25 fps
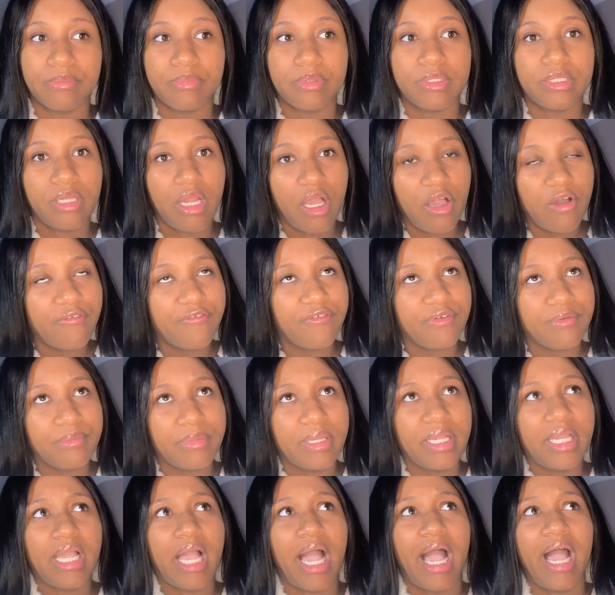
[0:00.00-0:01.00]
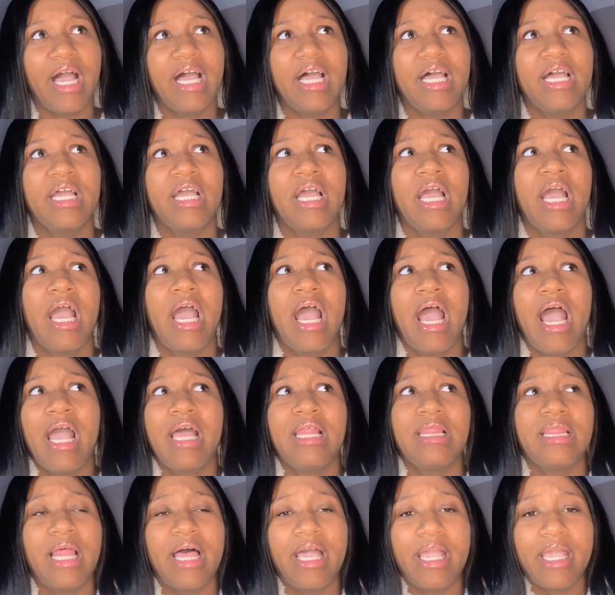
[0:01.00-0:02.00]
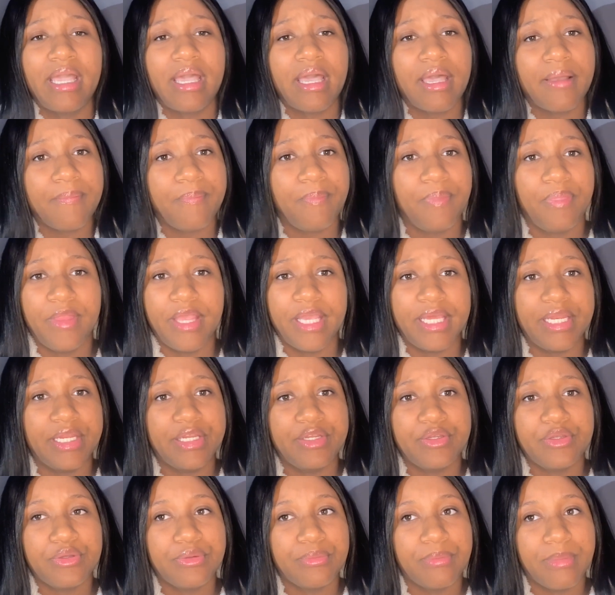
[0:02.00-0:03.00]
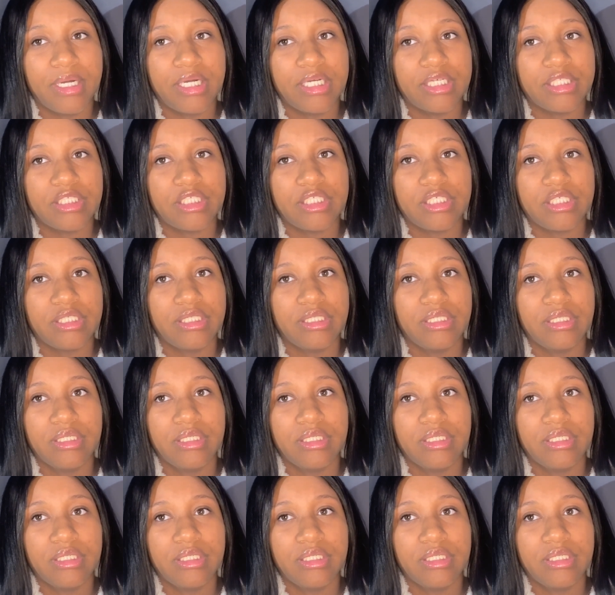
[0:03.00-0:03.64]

But no, for me, it didn't do much.